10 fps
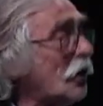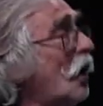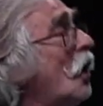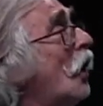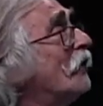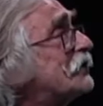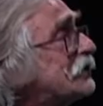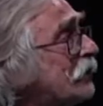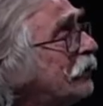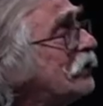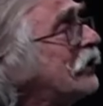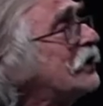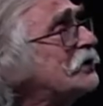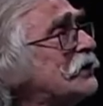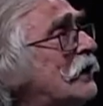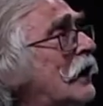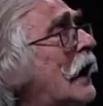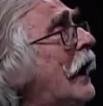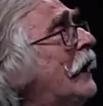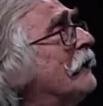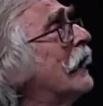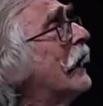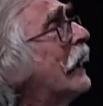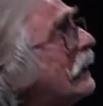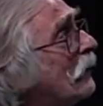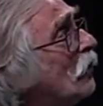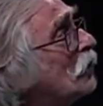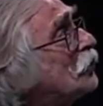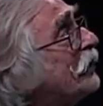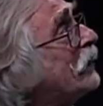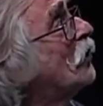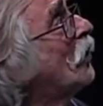of suppleness and what we call